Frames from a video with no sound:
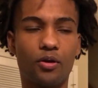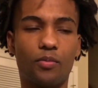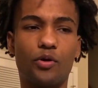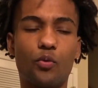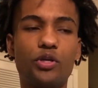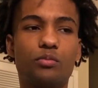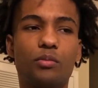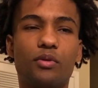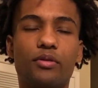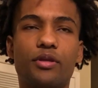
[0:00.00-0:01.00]
It always made
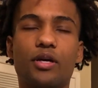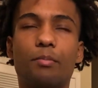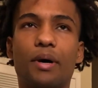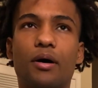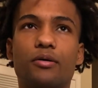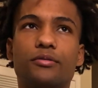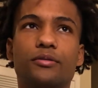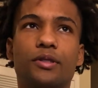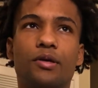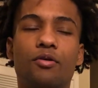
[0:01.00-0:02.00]
me think about
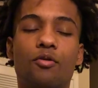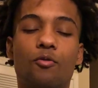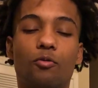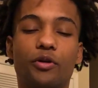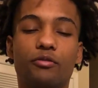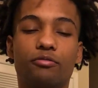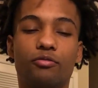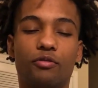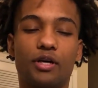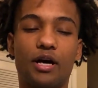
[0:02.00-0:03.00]
what if
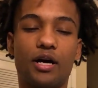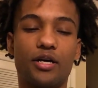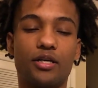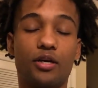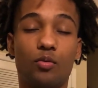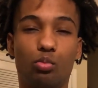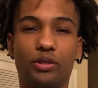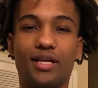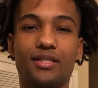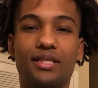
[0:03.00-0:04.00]
I put
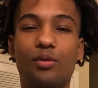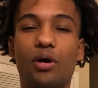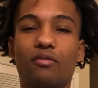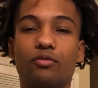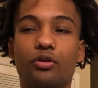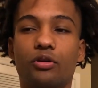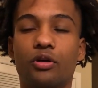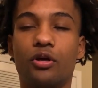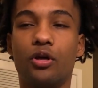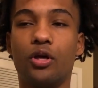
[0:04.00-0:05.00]
that same effort
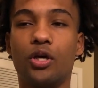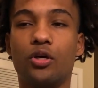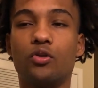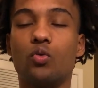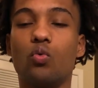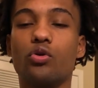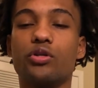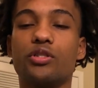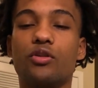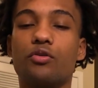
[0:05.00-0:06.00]

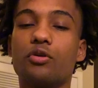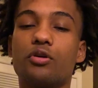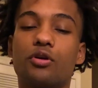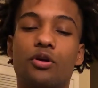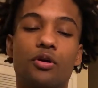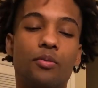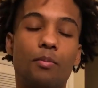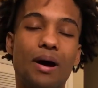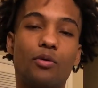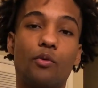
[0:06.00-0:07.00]
towards either
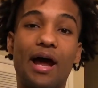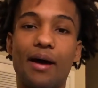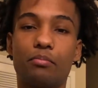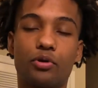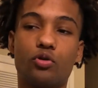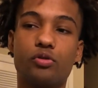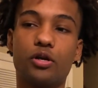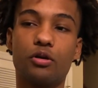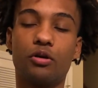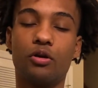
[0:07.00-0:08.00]
my rap
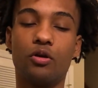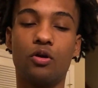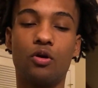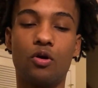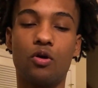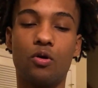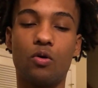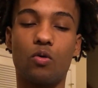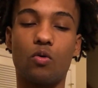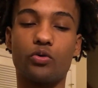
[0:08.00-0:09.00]
career
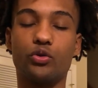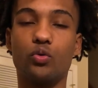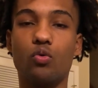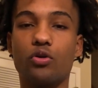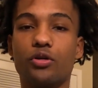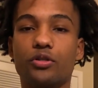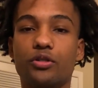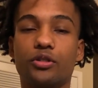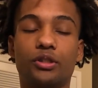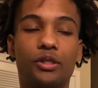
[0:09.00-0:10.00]
or
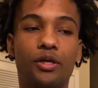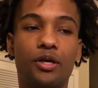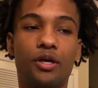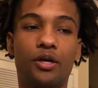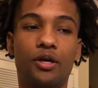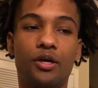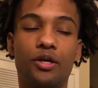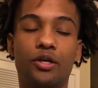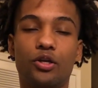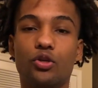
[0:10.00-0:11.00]
towards
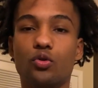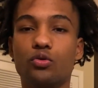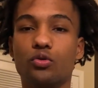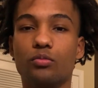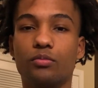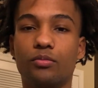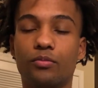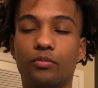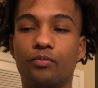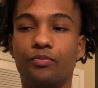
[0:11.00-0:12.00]
YouTube,
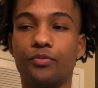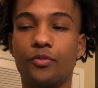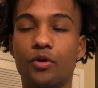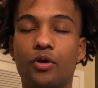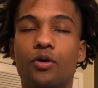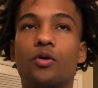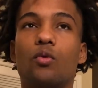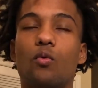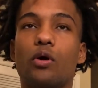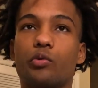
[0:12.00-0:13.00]

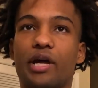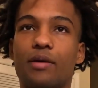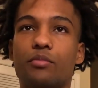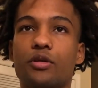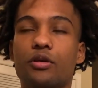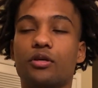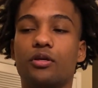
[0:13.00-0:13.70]
where would I be?